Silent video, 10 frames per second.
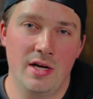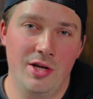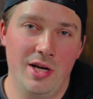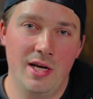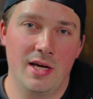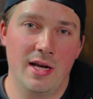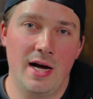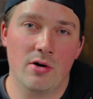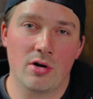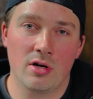You need to get
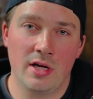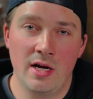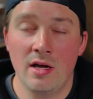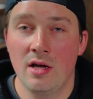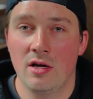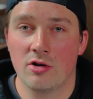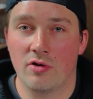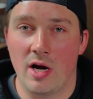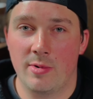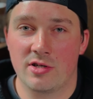out early,
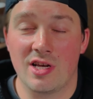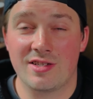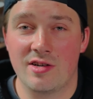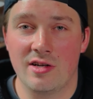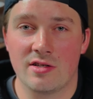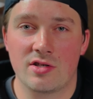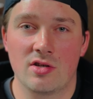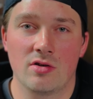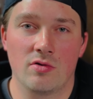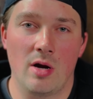grab your
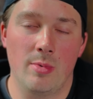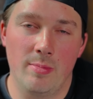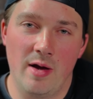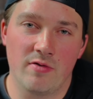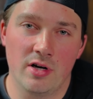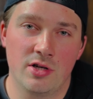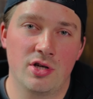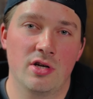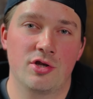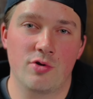sustenance, grab a
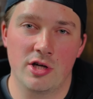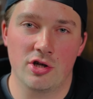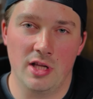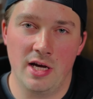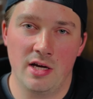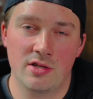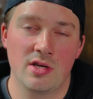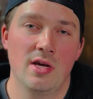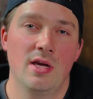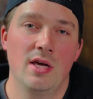beverage, stretch your
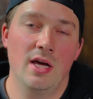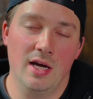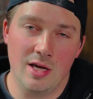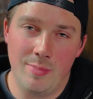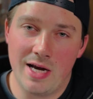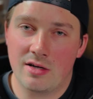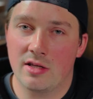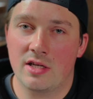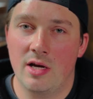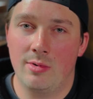legs, and get back to
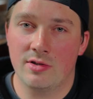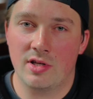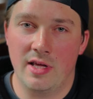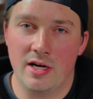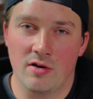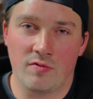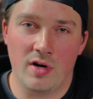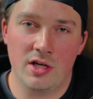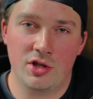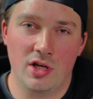the table so that you're
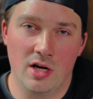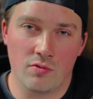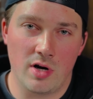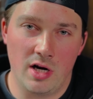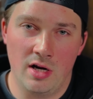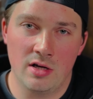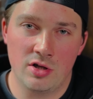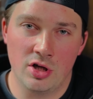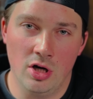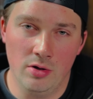fresh and ready
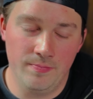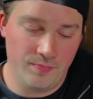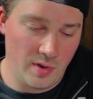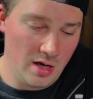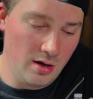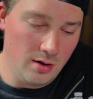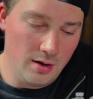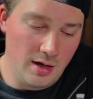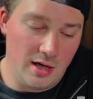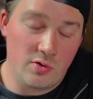to go.
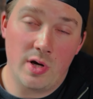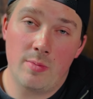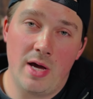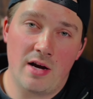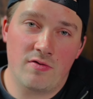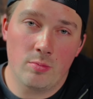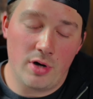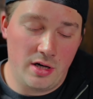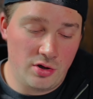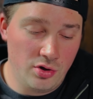As we get back from
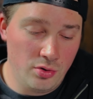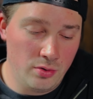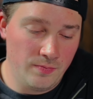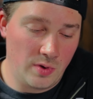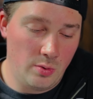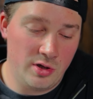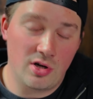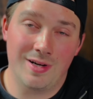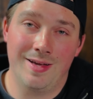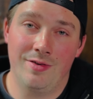break 2, we
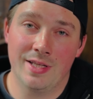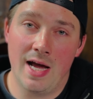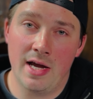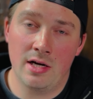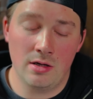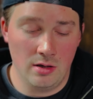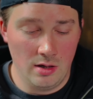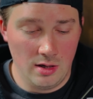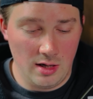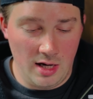start level 9,
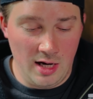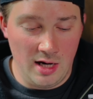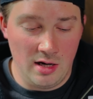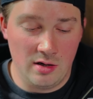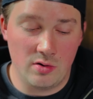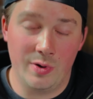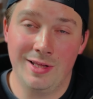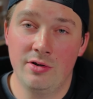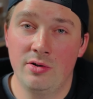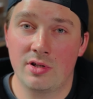and we
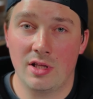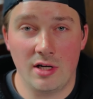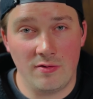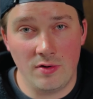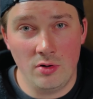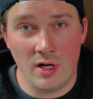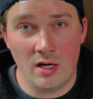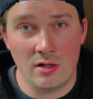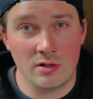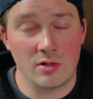lose a little few
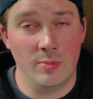hands,